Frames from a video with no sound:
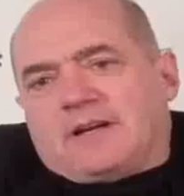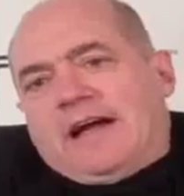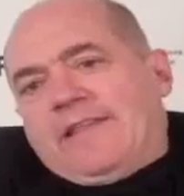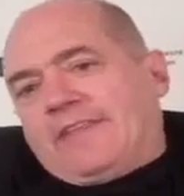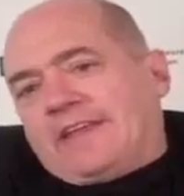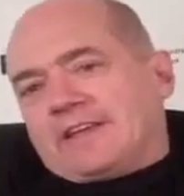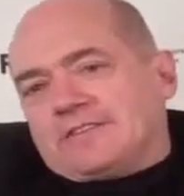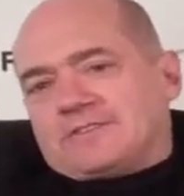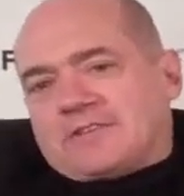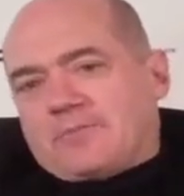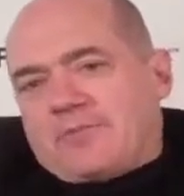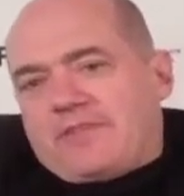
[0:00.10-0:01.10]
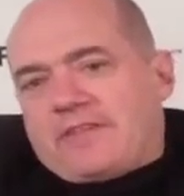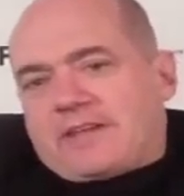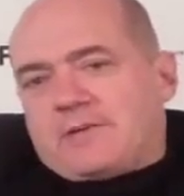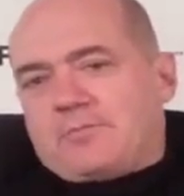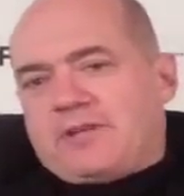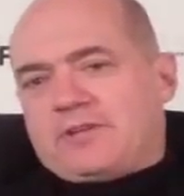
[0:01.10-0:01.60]
I think it's something
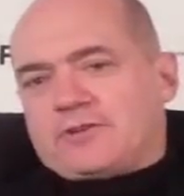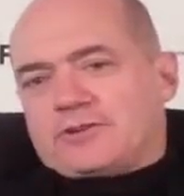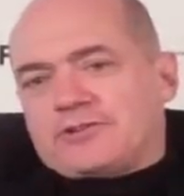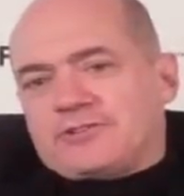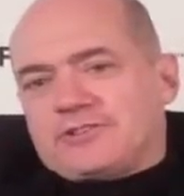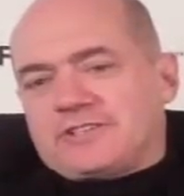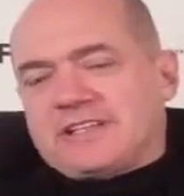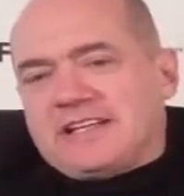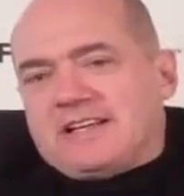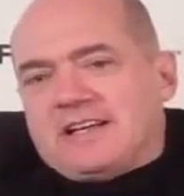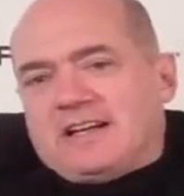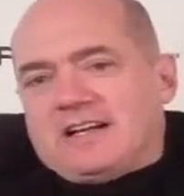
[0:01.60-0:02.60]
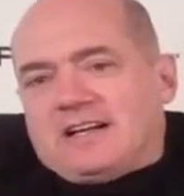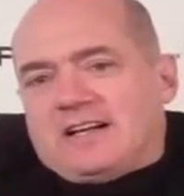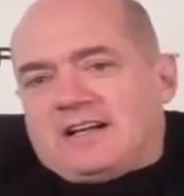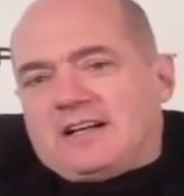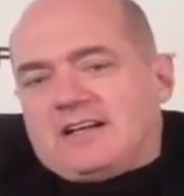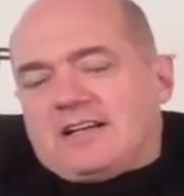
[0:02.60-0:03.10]
that can be learned.
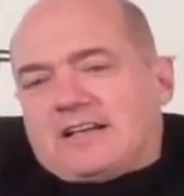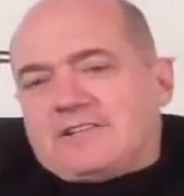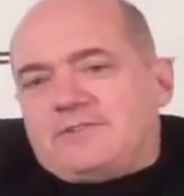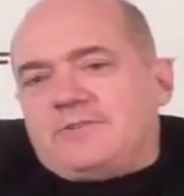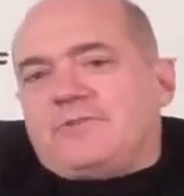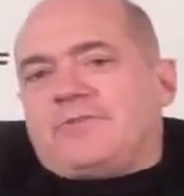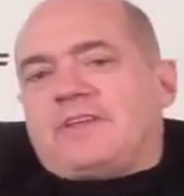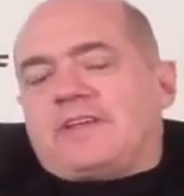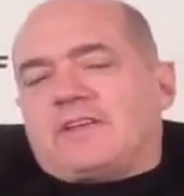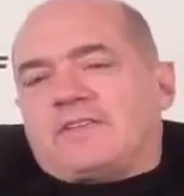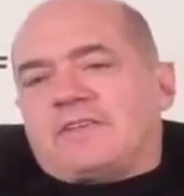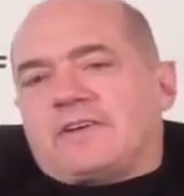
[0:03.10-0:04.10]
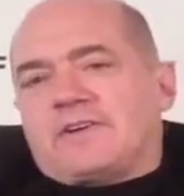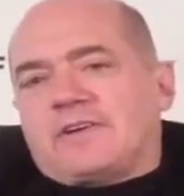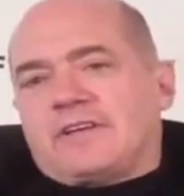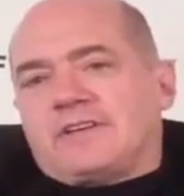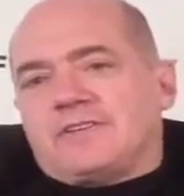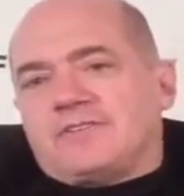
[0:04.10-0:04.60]
Uh, I do think there
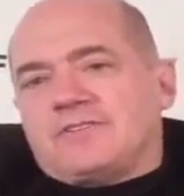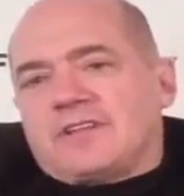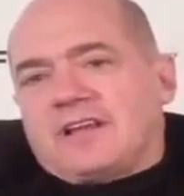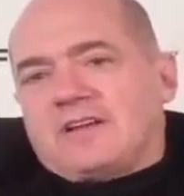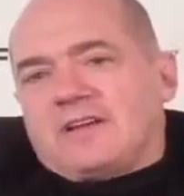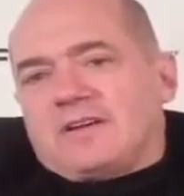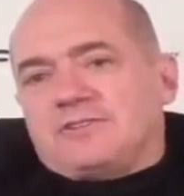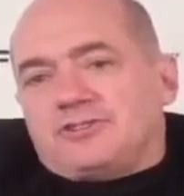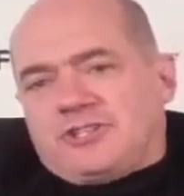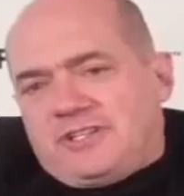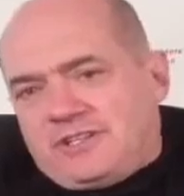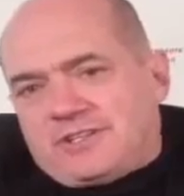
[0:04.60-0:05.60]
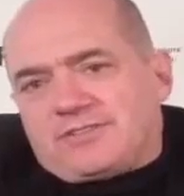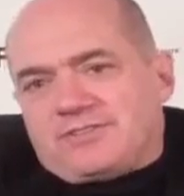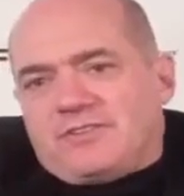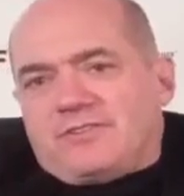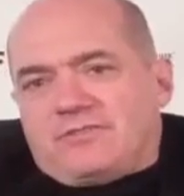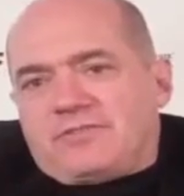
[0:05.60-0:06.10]
is
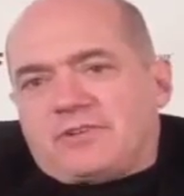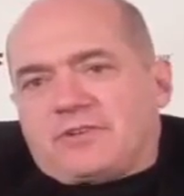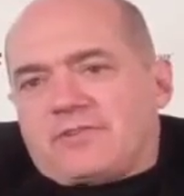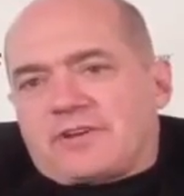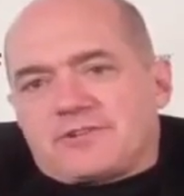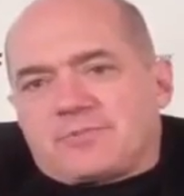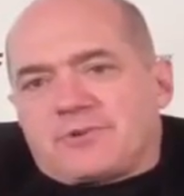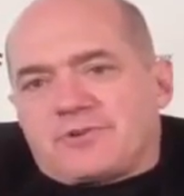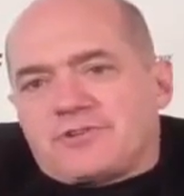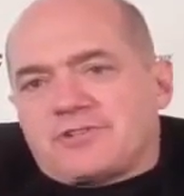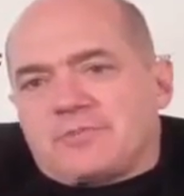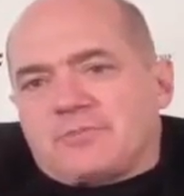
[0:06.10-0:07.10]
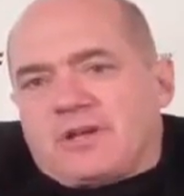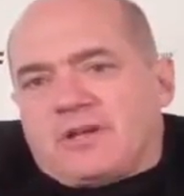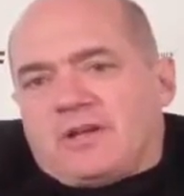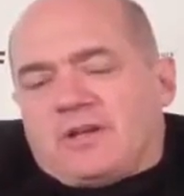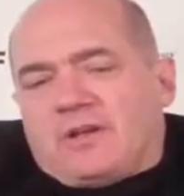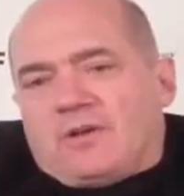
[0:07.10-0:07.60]
genius in the field of entrepreneurship,
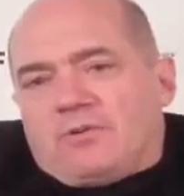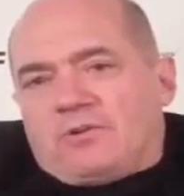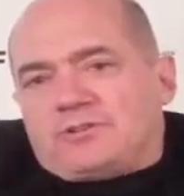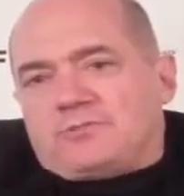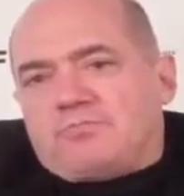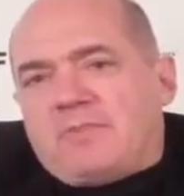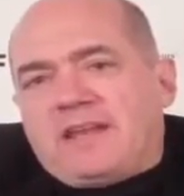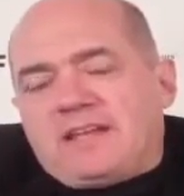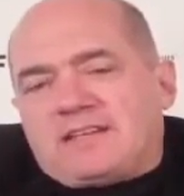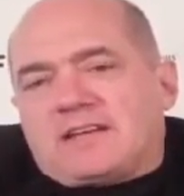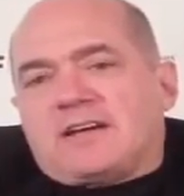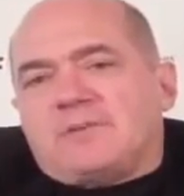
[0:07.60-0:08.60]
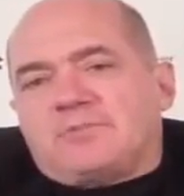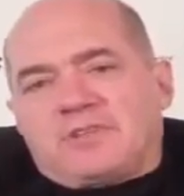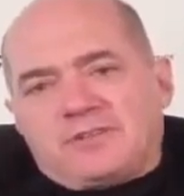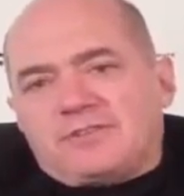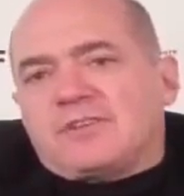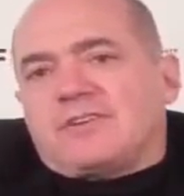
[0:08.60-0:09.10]
which many times
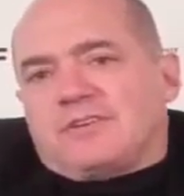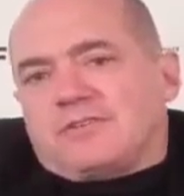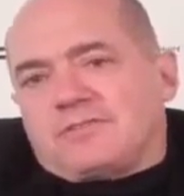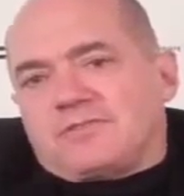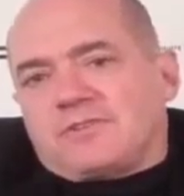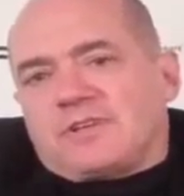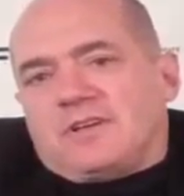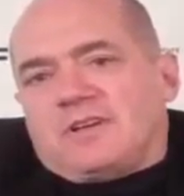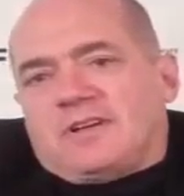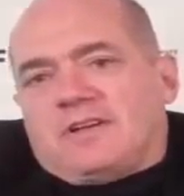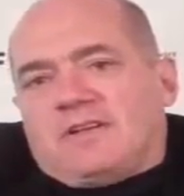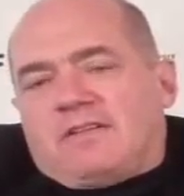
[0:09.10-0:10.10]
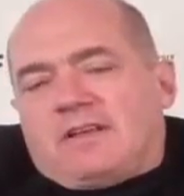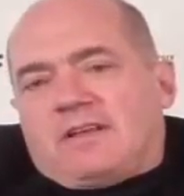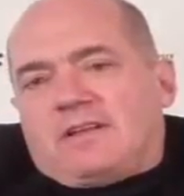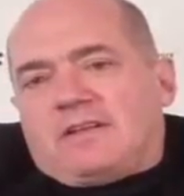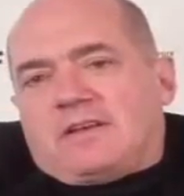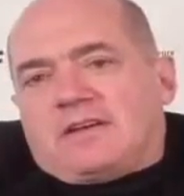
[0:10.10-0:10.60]
is a gift,
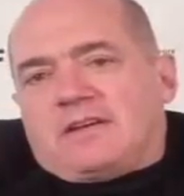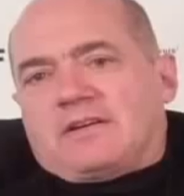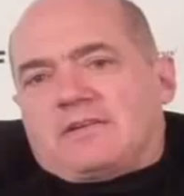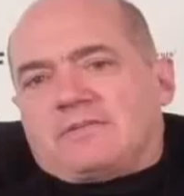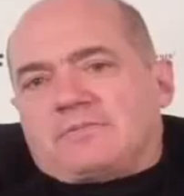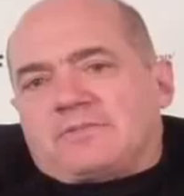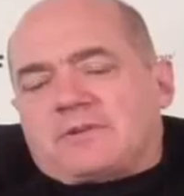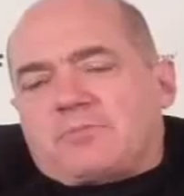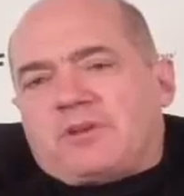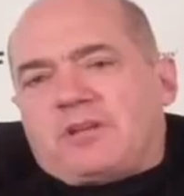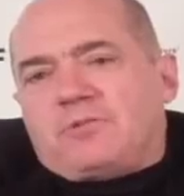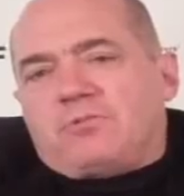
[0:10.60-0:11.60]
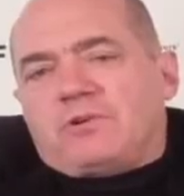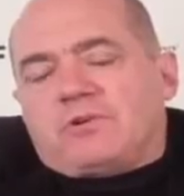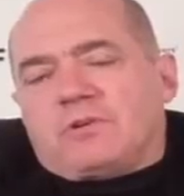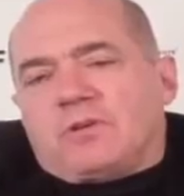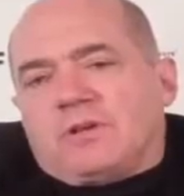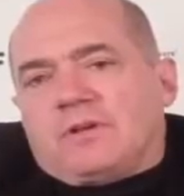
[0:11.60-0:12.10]
that uh, somebody
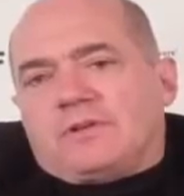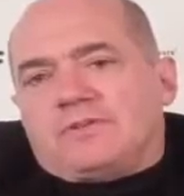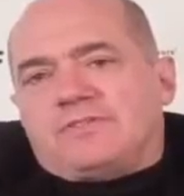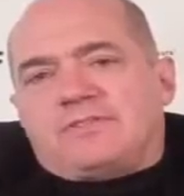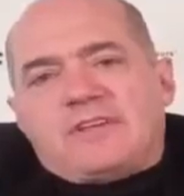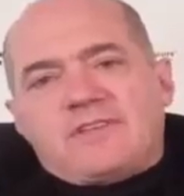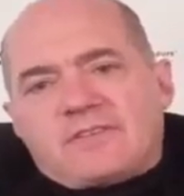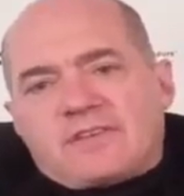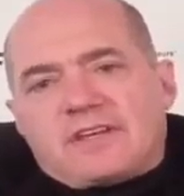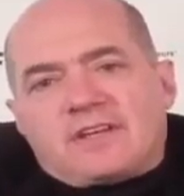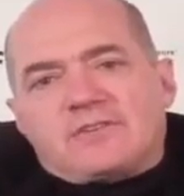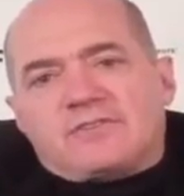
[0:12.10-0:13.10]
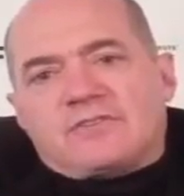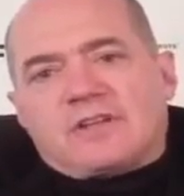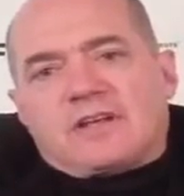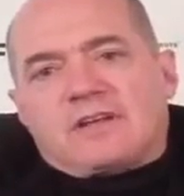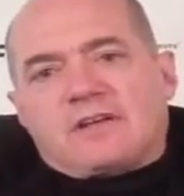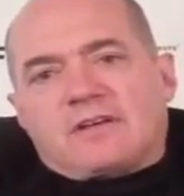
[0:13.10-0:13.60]
will see things
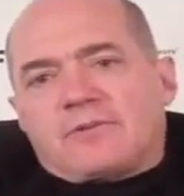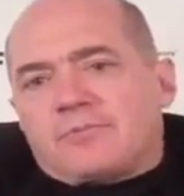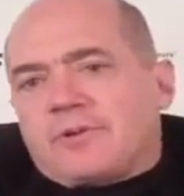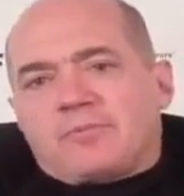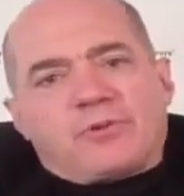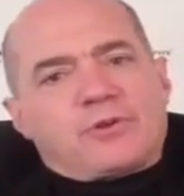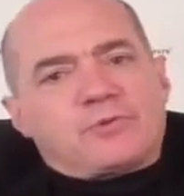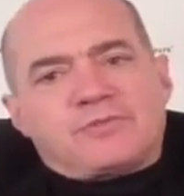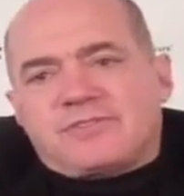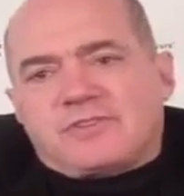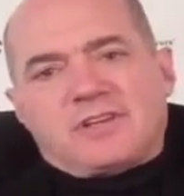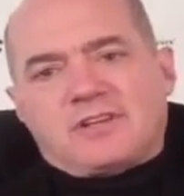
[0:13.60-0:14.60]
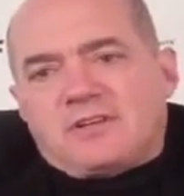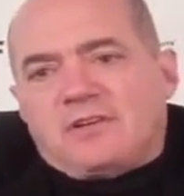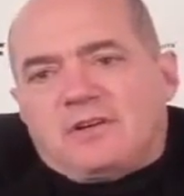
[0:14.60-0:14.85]
that other people don't see